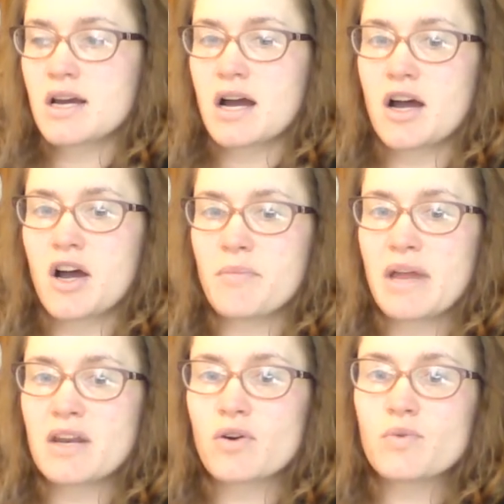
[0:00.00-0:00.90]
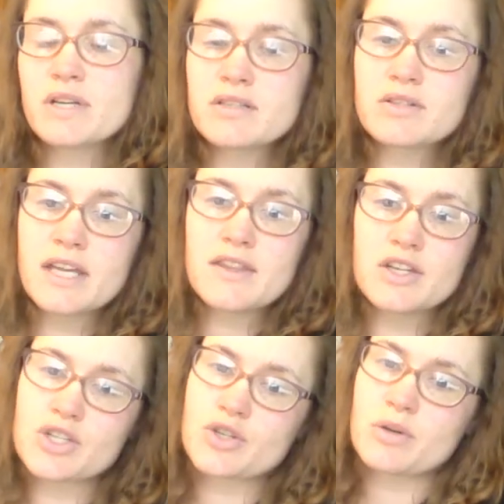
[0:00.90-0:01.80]
and always look in the
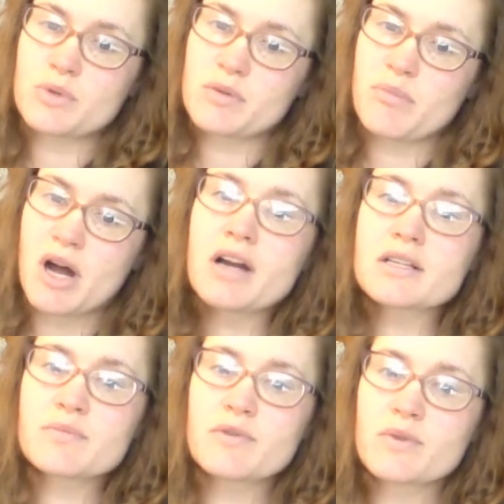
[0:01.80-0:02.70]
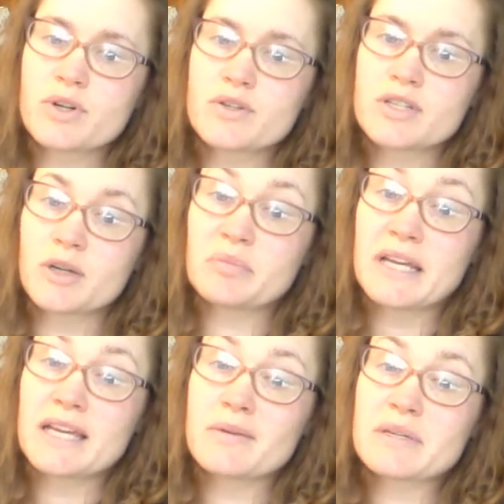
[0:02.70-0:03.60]
description box before you start
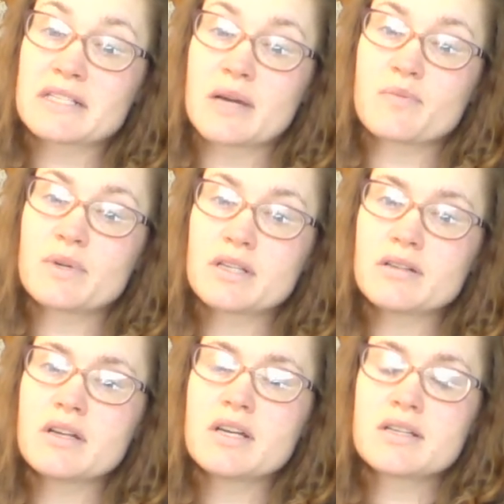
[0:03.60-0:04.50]
playing because I will